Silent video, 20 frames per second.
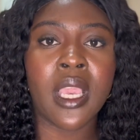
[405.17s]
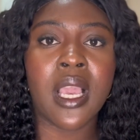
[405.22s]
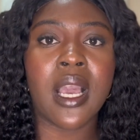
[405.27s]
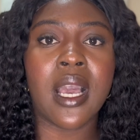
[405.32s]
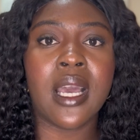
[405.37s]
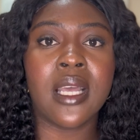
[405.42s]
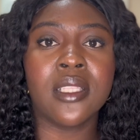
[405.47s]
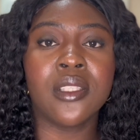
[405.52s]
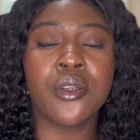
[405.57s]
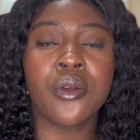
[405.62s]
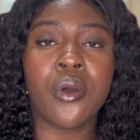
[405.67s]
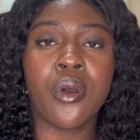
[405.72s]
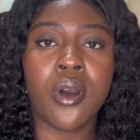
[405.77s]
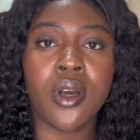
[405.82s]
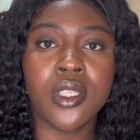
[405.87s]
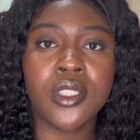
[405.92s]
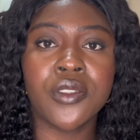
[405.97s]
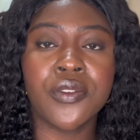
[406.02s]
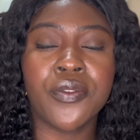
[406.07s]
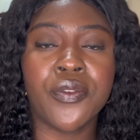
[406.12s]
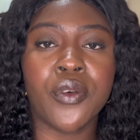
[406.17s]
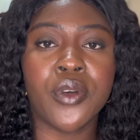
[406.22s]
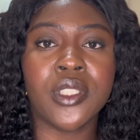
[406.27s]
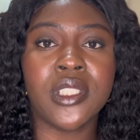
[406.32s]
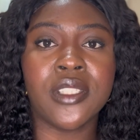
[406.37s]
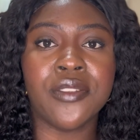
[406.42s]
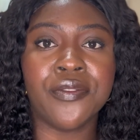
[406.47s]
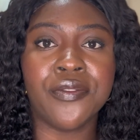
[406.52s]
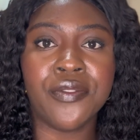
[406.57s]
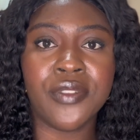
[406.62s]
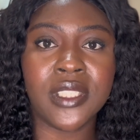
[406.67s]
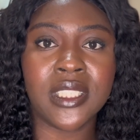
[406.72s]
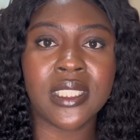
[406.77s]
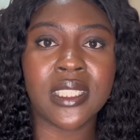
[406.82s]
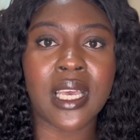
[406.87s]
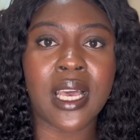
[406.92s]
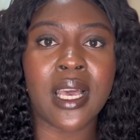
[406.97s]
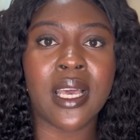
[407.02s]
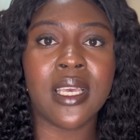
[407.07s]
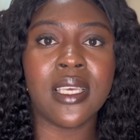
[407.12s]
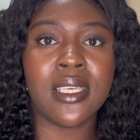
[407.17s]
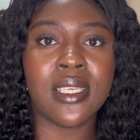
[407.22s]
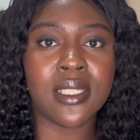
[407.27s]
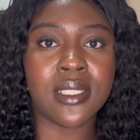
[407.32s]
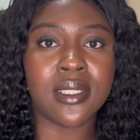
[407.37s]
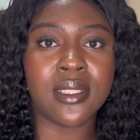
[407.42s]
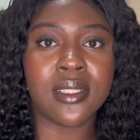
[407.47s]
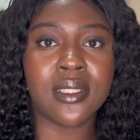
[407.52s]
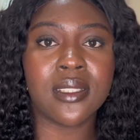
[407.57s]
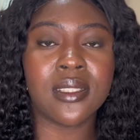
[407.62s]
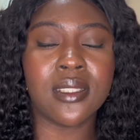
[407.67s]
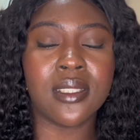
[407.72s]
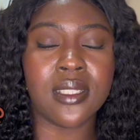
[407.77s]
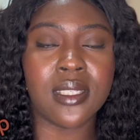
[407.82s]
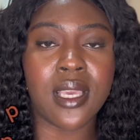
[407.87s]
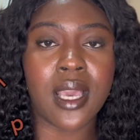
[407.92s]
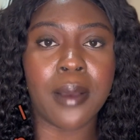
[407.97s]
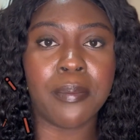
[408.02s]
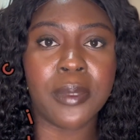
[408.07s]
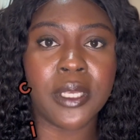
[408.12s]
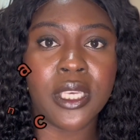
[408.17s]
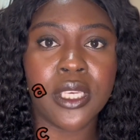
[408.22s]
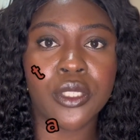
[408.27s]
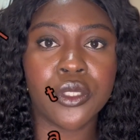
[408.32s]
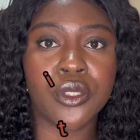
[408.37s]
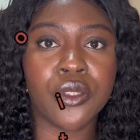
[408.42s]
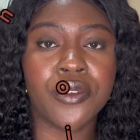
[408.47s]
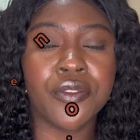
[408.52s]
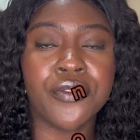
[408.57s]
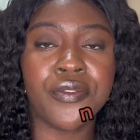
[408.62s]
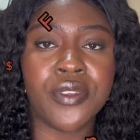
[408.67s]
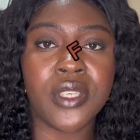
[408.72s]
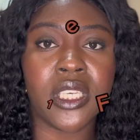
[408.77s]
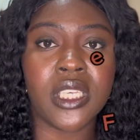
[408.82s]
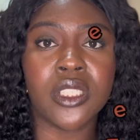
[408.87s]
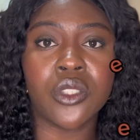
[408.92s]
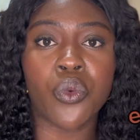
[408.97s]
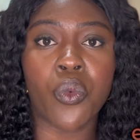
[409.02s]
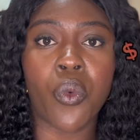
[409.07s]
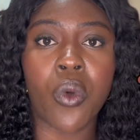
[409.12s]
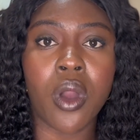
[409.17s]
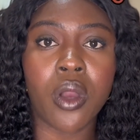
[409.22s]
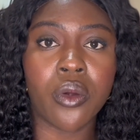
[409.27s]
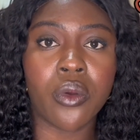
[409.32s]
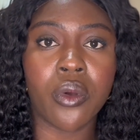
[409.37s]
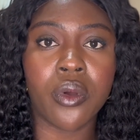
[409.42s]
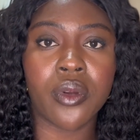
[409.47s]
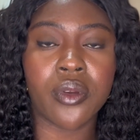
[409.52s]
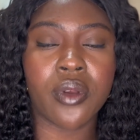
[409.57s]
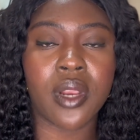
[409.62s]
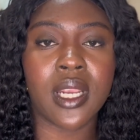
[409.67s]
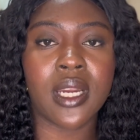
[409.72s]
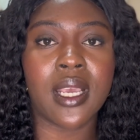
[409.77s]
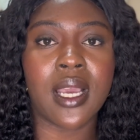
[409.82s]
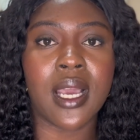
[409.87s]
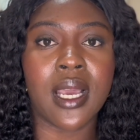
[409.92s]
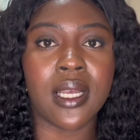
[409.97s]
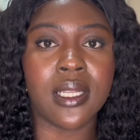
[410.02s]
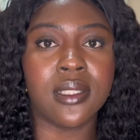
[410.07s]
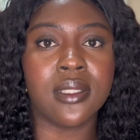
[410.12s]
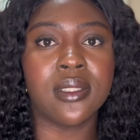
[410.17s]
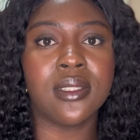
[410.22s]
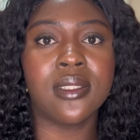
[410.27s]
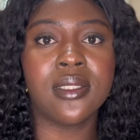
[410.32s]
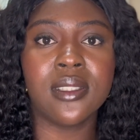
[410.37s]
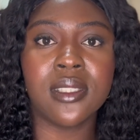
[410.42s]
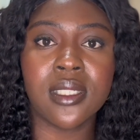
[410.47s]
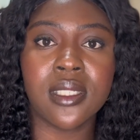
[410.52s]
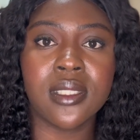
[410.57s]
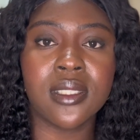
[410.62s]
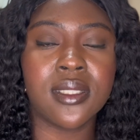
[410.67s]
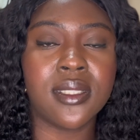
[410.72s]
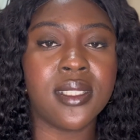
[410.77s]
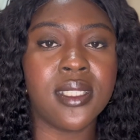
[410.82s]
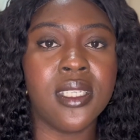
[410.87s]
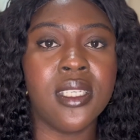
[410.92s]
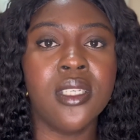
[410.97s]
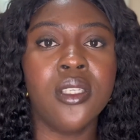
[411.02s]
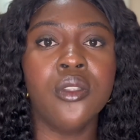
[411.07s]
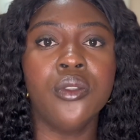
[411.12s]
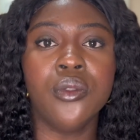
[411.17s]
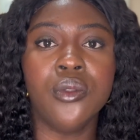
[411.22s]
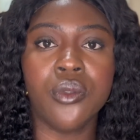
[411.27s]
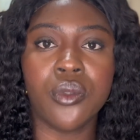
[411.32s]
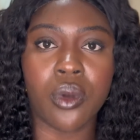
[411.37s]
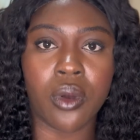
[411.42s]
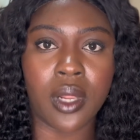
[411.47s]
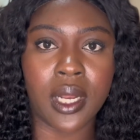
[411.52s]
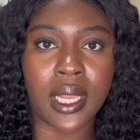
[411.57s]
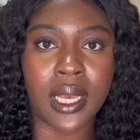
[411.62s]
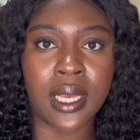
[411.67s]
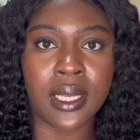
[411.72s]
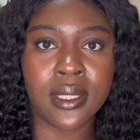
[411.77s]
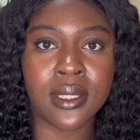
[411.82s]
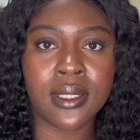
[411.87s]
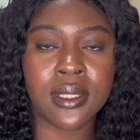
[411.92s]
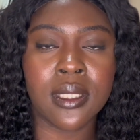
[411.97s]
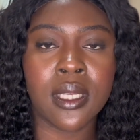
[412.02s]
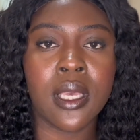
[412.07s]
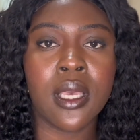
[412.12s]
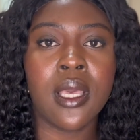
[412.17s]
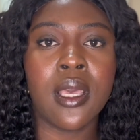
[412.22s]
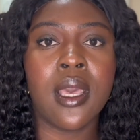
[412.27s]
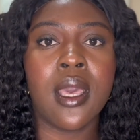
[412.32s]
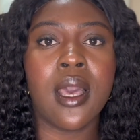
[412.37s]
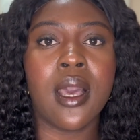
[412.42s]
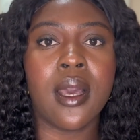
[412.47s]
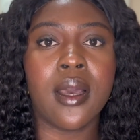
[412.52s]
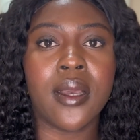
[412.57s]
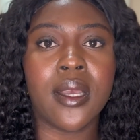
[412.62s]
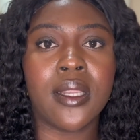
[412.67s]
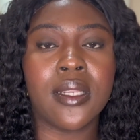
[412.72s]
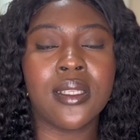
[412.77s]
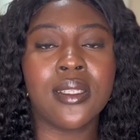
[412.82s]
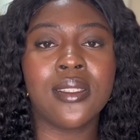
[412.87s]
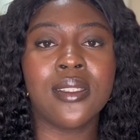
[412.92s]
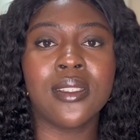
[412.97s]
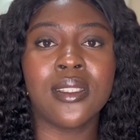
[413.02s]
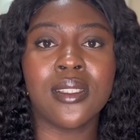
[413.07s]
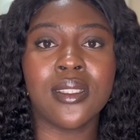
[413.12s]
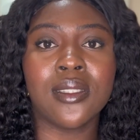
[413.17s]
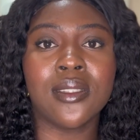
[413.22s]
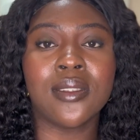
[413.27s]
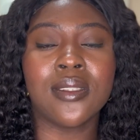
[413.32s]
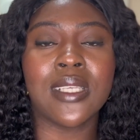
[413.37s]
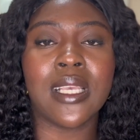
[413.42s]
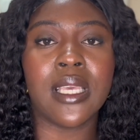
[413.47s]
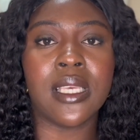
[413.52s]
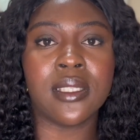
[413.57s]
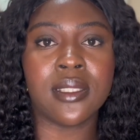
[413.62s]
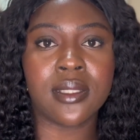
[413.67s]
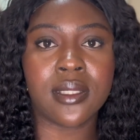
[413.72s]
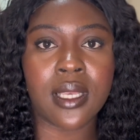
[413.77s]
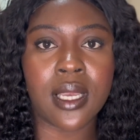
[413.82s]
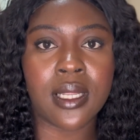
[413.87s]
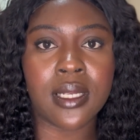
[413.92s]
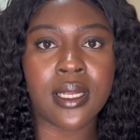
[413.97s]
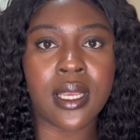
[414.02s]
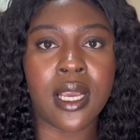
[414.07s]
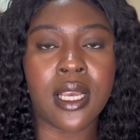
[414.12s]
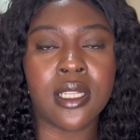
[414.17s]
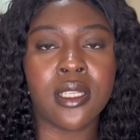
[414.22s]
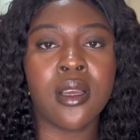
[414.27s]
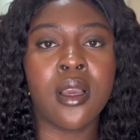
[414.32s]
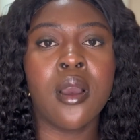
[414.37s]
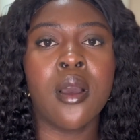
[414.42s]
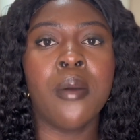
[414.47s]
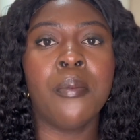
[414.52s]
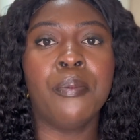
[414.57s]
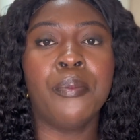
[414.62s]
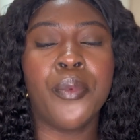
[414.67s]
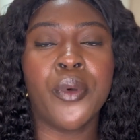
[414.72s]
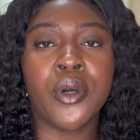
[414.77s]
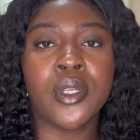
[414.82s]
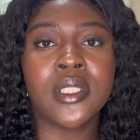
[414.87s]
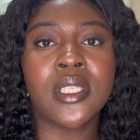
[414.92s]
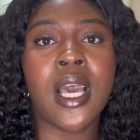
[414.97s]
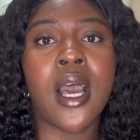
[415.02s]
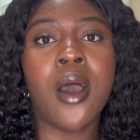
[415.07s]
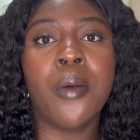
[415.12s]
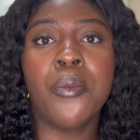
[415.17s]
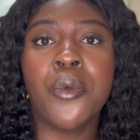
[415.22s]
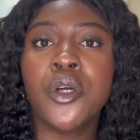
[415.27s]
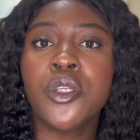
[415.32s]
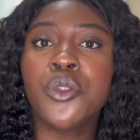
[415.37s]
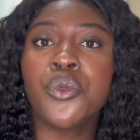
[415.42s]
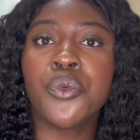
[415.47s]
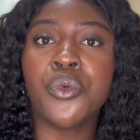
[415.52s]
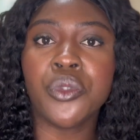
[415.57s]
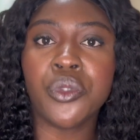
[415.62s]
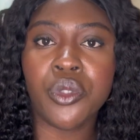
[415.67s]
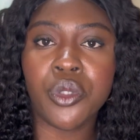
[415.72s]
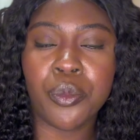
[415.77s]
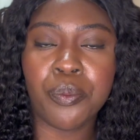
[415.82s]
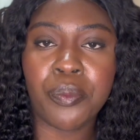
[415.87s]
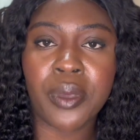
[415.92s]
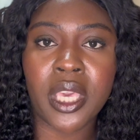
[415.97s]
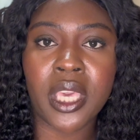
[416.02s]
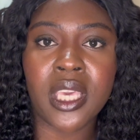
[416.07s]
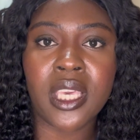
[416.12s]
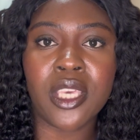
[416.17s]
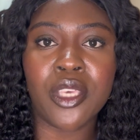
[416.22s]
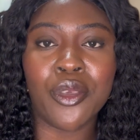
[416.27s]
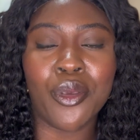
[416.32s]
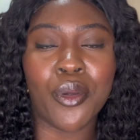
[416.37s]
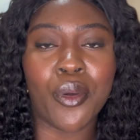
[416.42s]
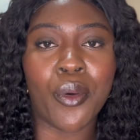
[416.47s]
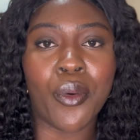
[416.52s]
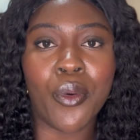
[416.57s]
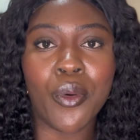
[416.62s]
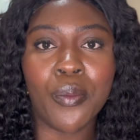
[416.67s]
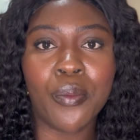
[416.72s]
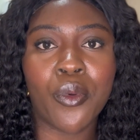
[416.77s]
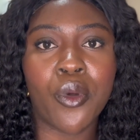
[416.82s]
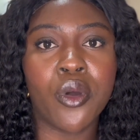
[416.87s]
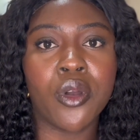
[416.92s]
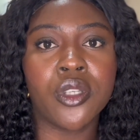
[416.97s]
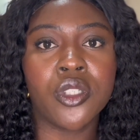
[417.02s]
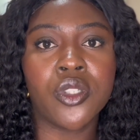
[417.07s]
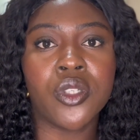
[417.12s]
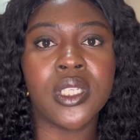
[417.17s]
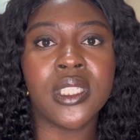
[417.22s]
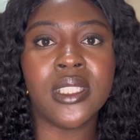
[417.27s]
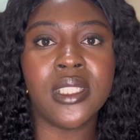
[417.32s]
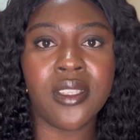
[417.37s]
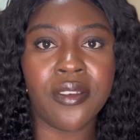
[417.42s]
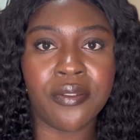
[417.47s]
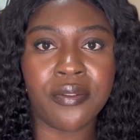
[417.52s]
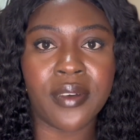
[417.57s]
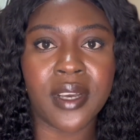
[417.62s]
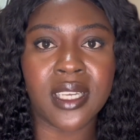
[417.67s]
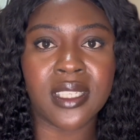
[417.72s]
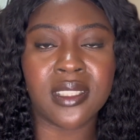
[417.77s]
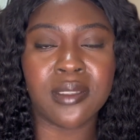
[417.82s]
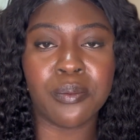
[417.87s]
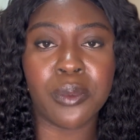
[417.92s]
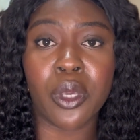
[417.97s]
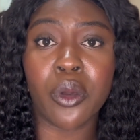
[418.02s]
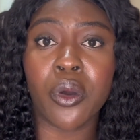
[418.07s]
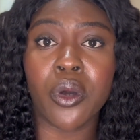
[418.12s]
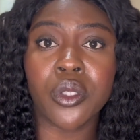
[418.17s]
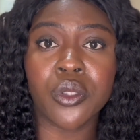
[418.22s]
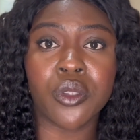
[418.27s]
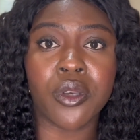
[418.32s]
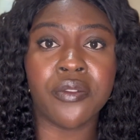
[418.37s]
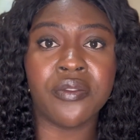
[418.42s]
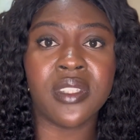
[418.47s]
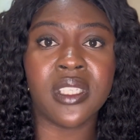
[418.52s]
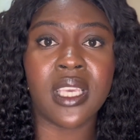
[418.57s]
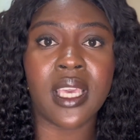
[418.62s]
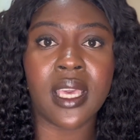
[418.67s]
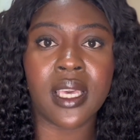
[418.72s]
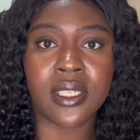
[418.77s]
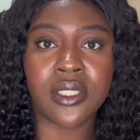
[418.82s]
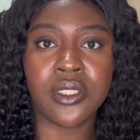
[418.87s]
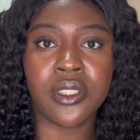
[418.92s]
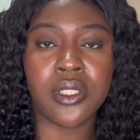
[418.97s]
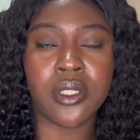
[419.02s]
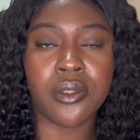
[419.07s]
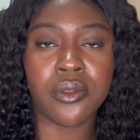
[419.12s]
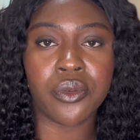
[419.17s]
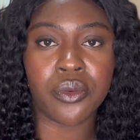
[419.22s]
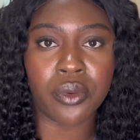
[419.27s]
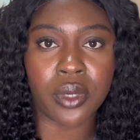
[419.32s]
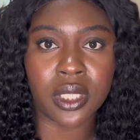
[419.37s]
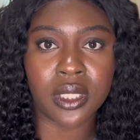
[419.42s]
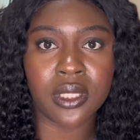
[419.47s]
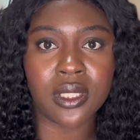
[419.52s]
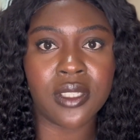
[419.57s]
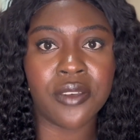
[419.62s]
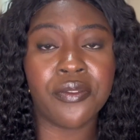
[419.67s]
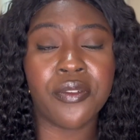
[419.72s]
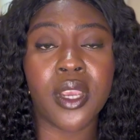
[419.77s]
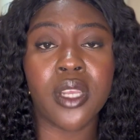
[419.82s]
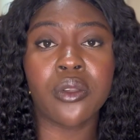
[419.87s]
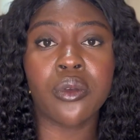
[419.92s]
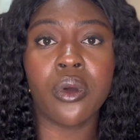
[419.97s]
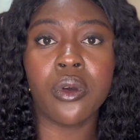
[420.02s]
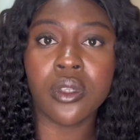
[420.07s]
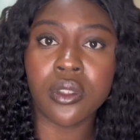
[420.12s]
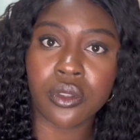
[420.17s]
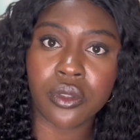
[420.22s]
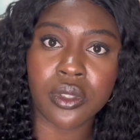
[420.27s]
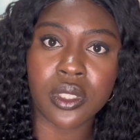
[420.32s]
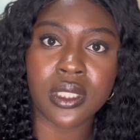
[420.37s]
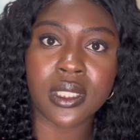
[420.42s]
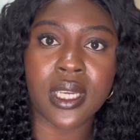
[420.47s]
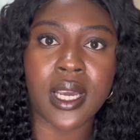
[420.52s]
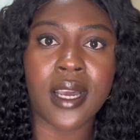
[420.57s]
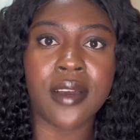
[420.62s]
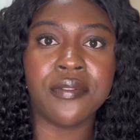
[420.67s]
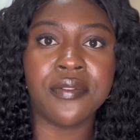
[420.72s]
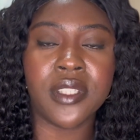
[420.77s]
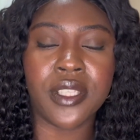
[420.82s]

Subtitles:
and the cost for the visa is, the application fee is $160, and this is a standard. But how much would you pay in your home country differs because of the exchange rates. Different countries have